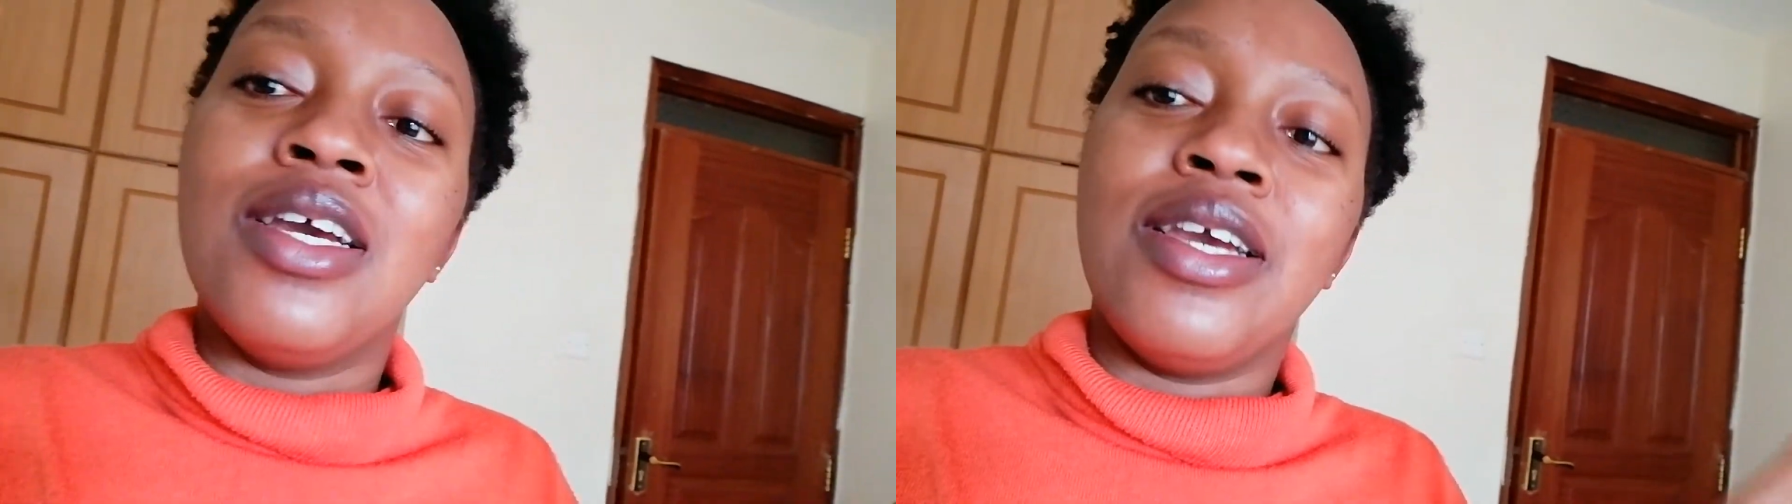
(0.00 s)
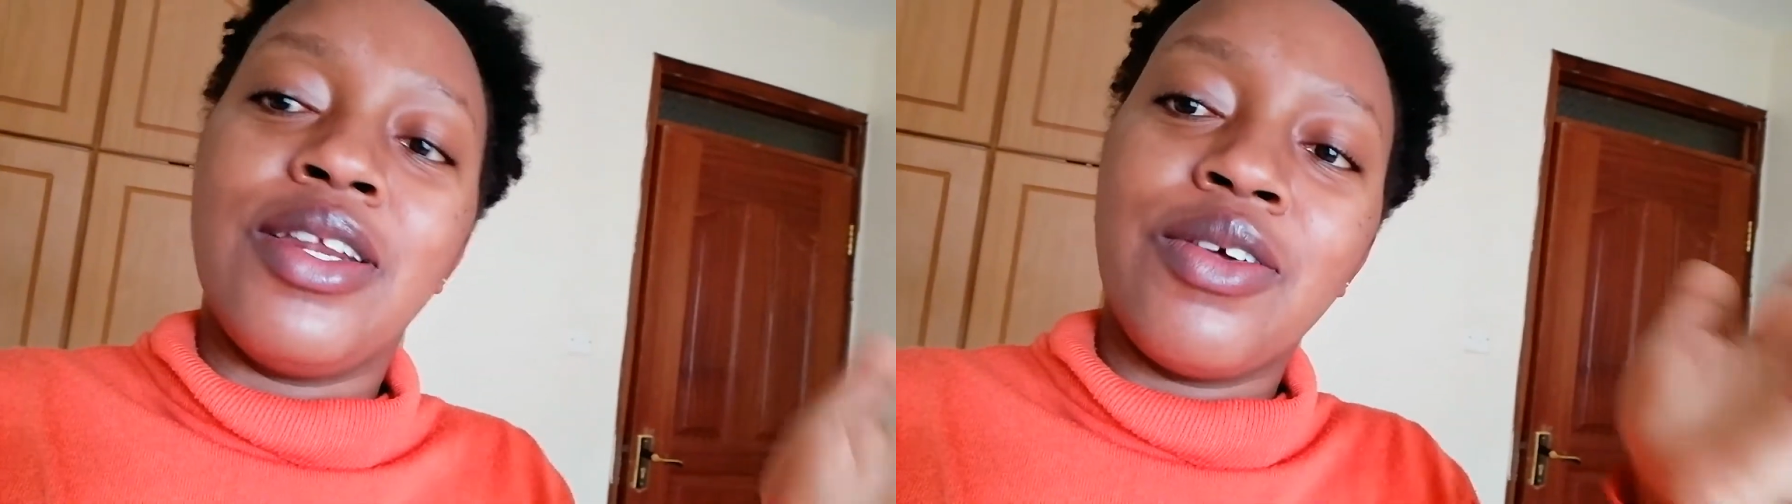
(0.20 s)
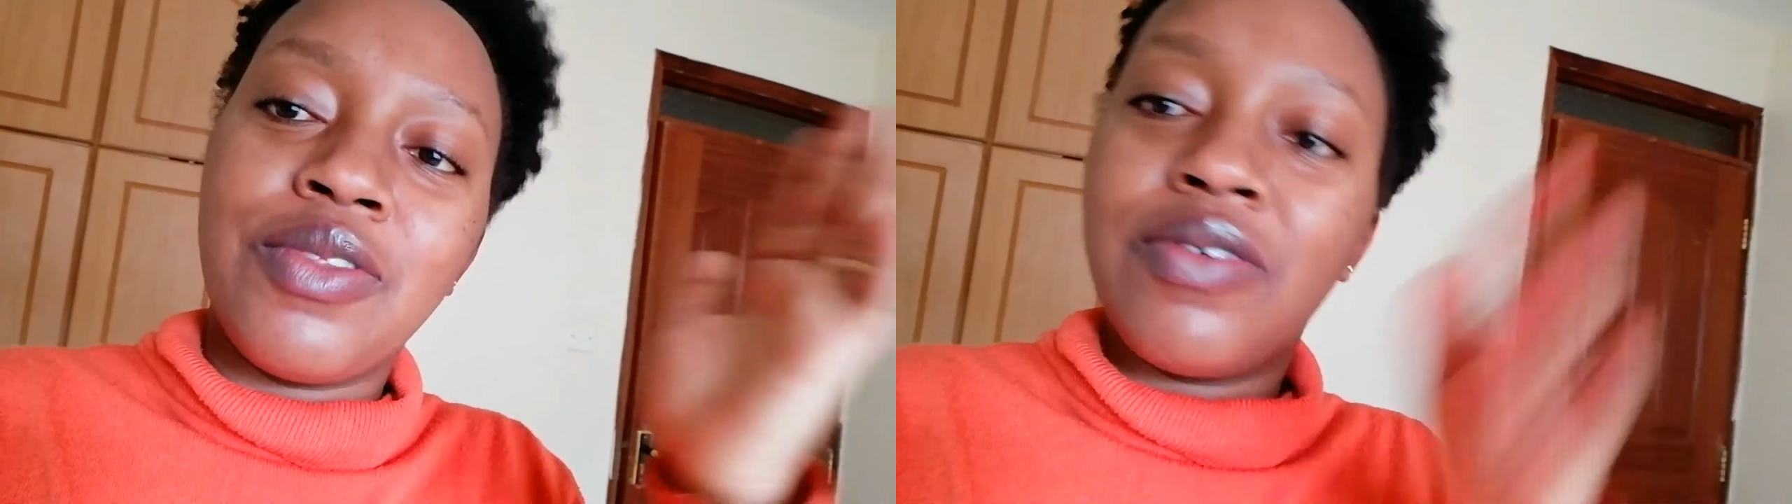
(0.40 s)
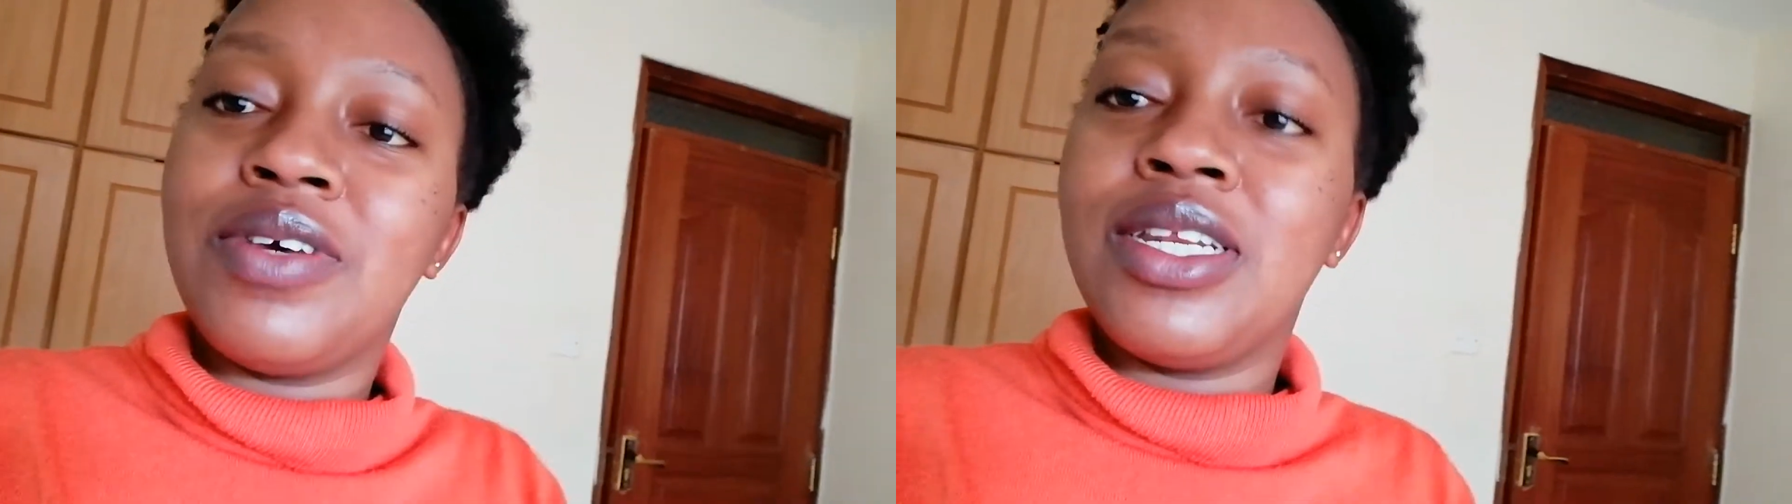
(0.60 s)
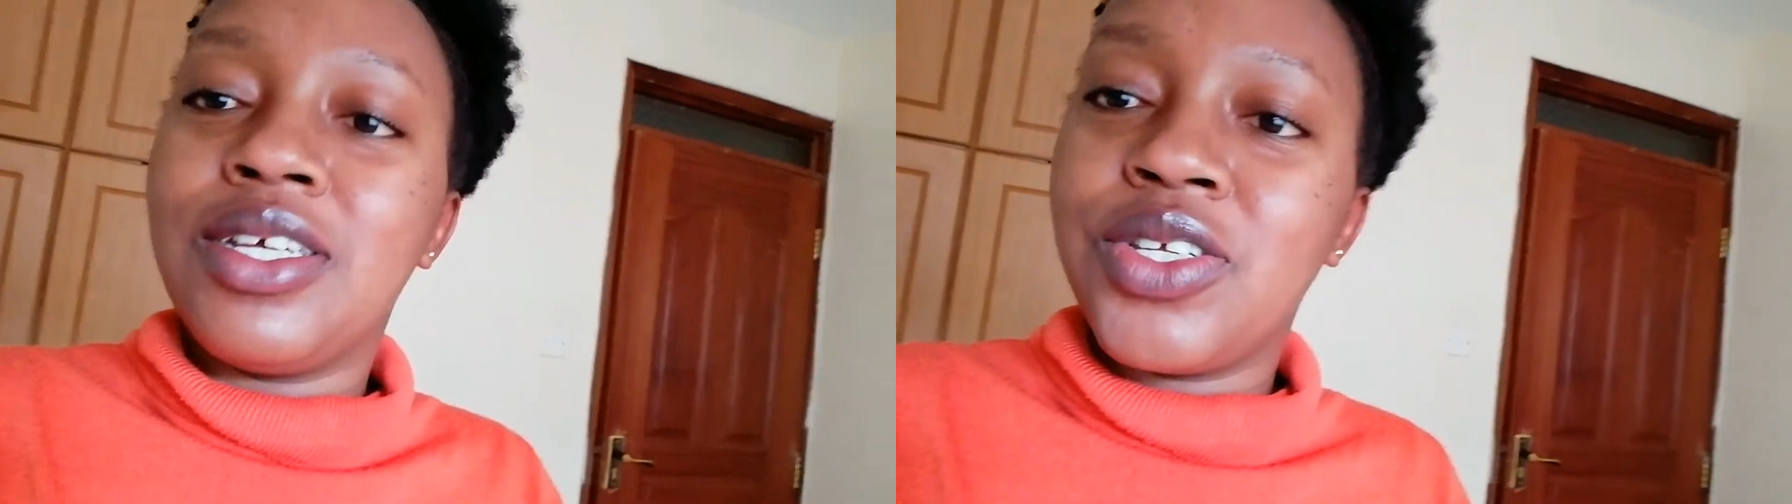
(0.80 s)
end of the
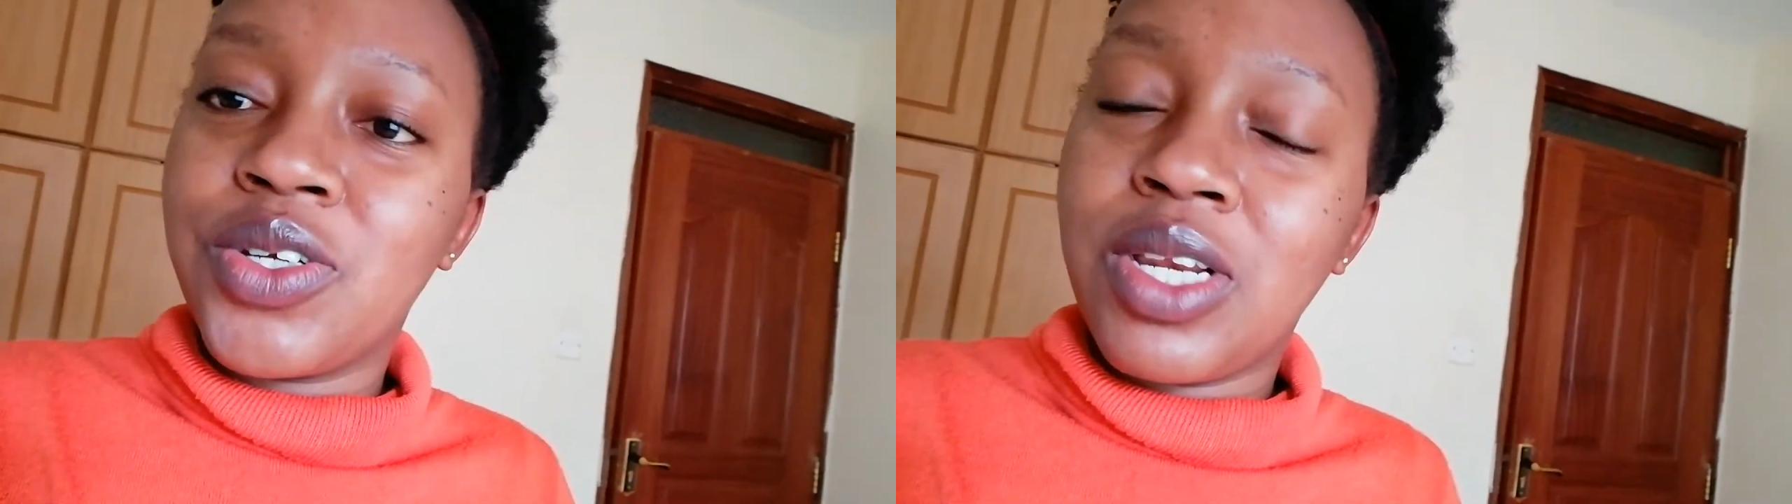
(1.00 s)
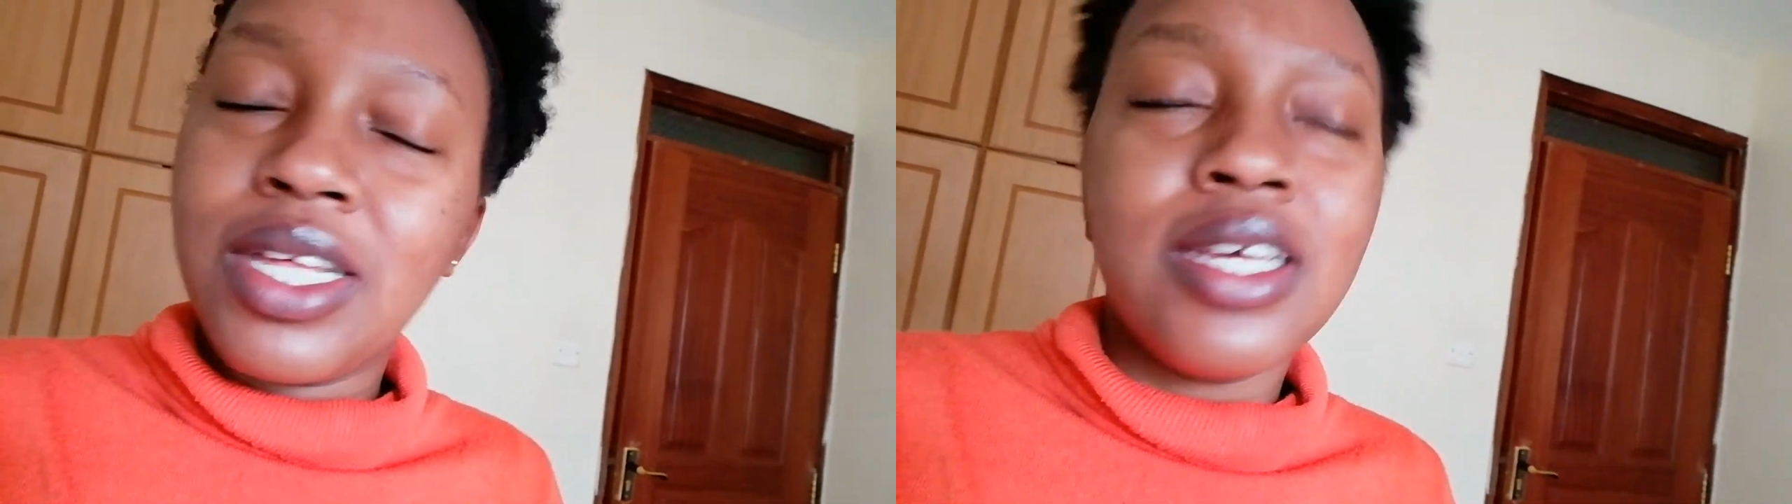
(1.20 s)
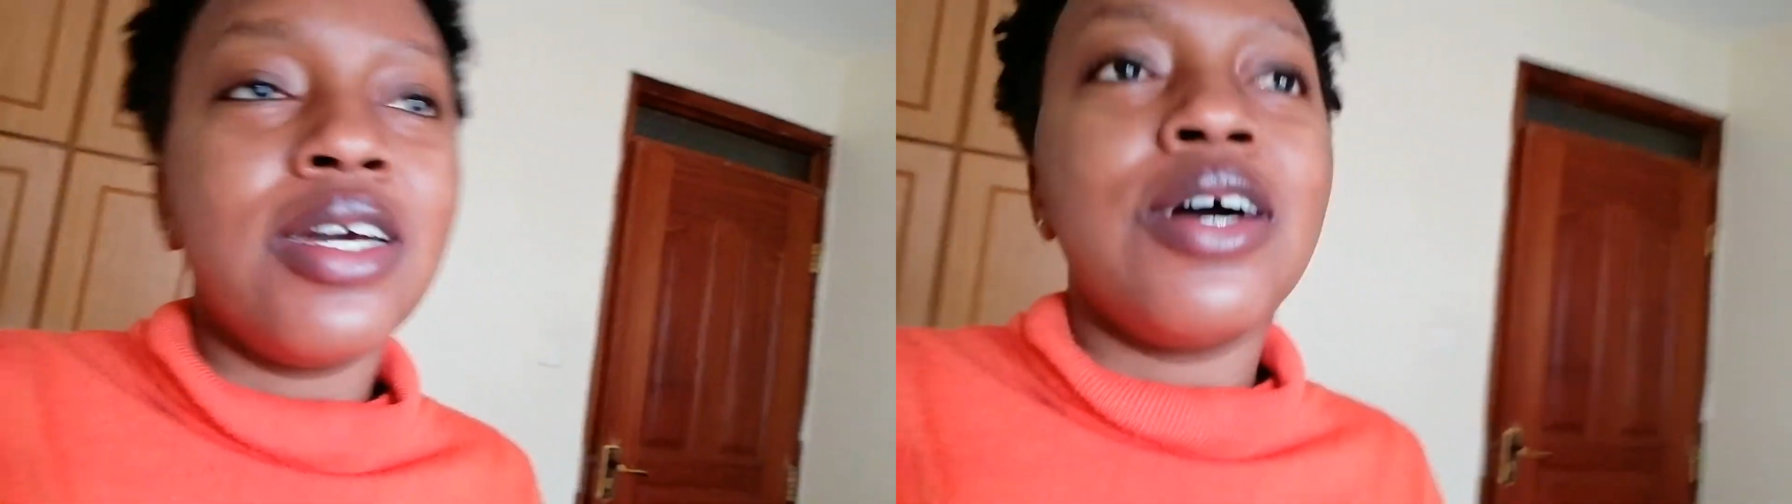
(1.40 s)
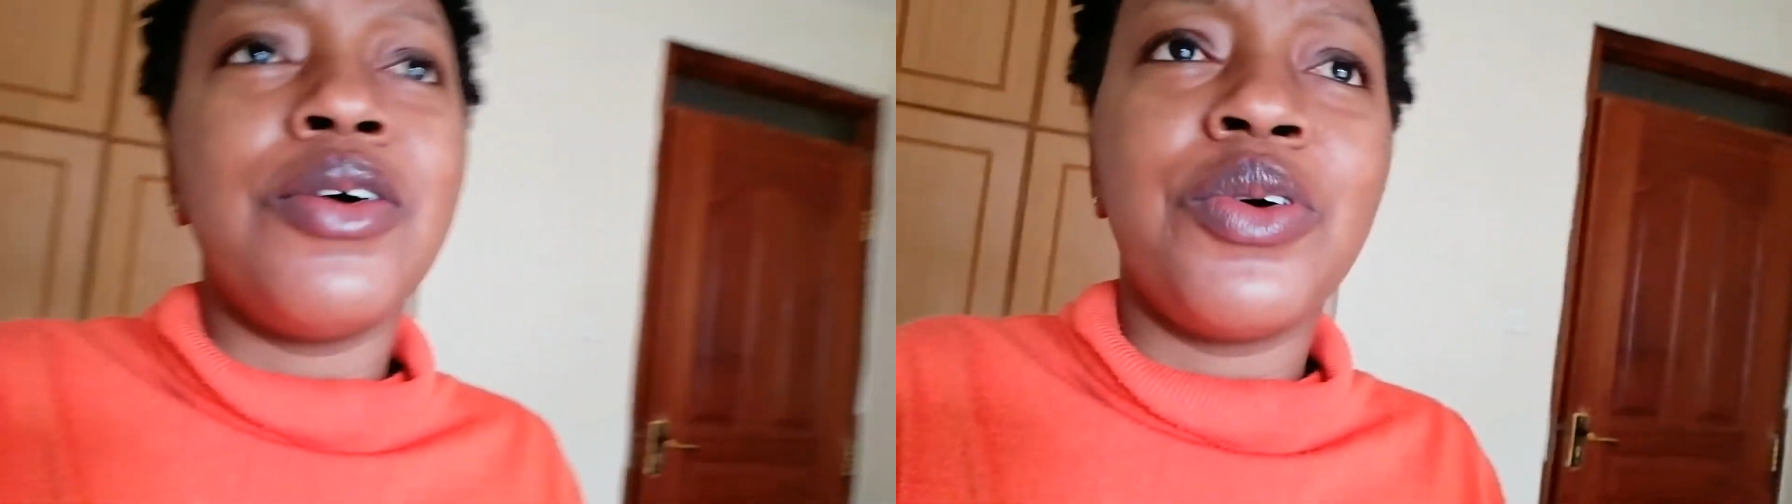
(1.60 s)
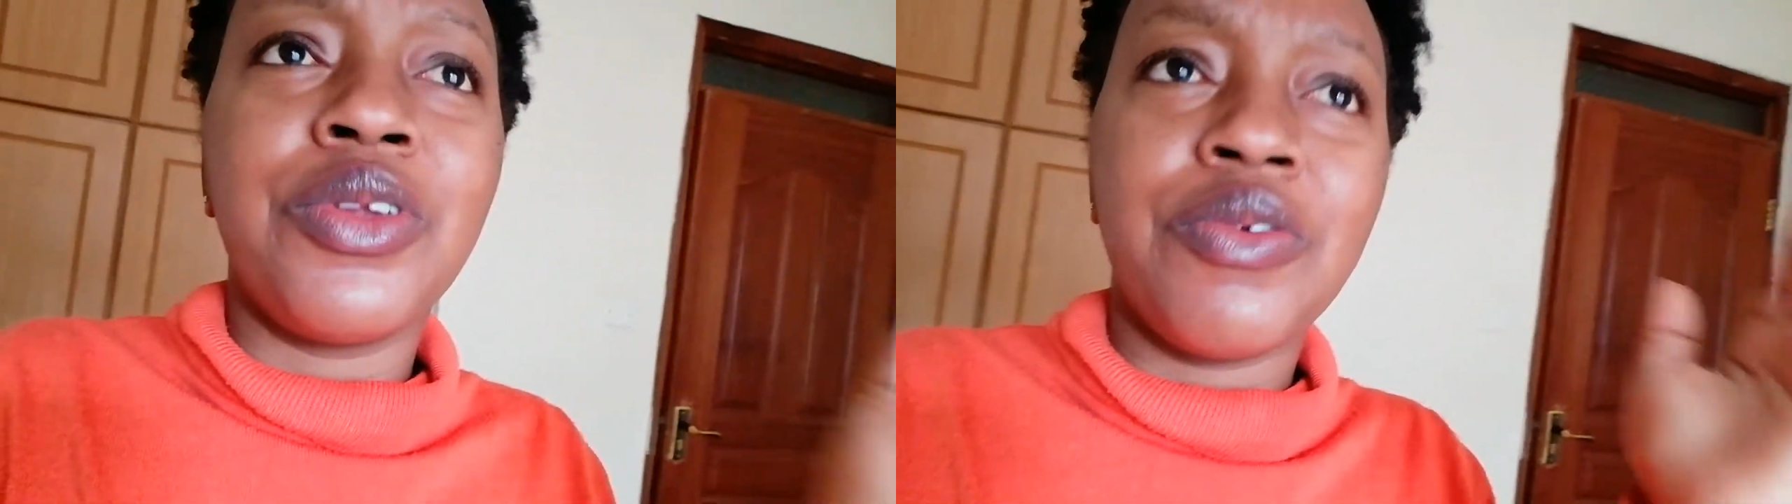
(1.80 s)
financial year,
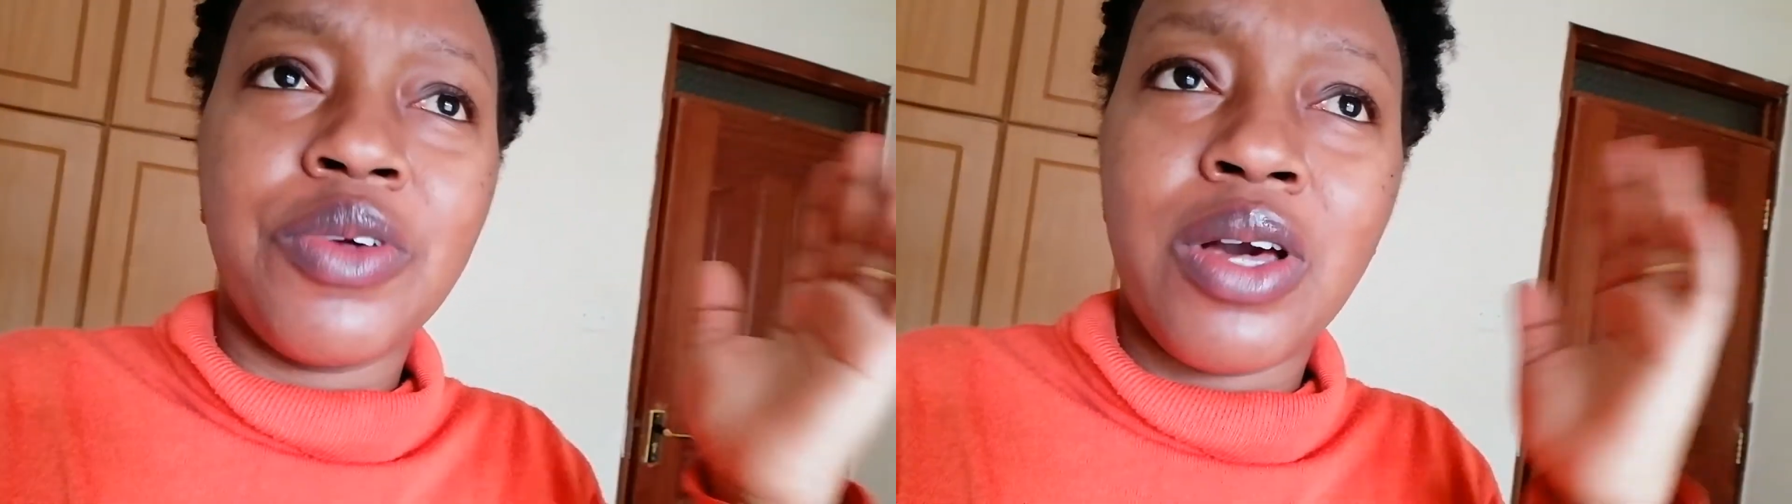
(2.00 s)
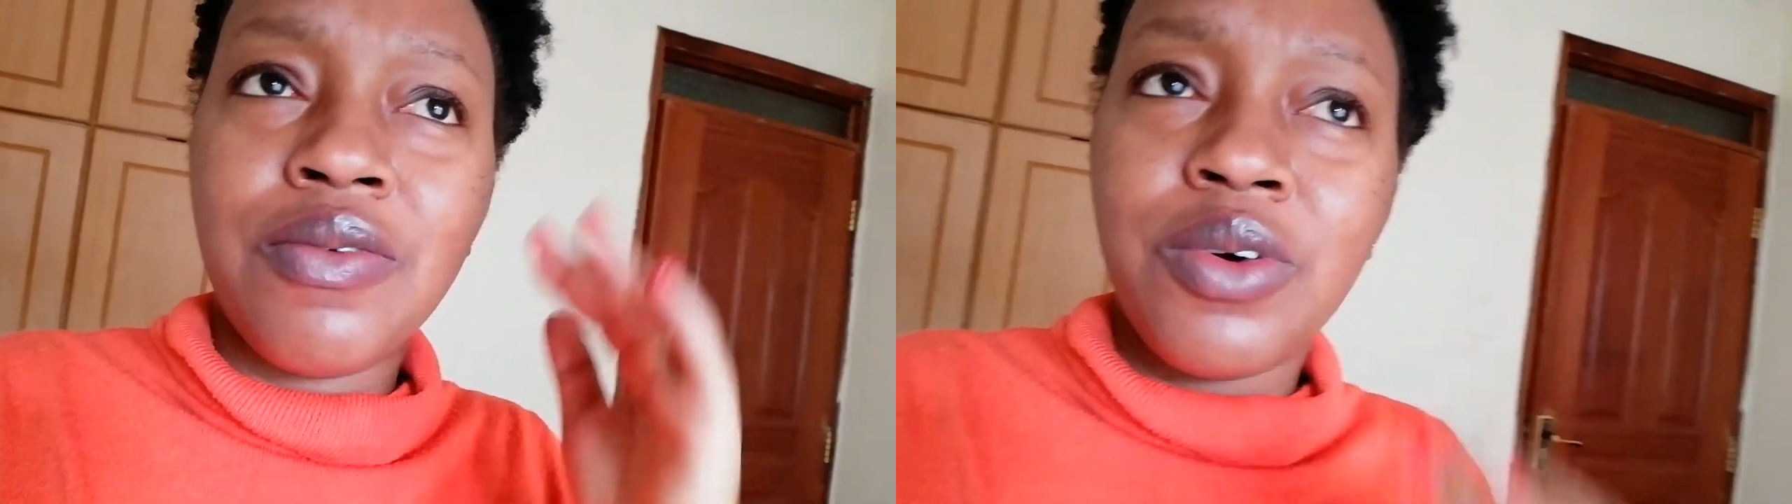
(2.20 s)
or if you have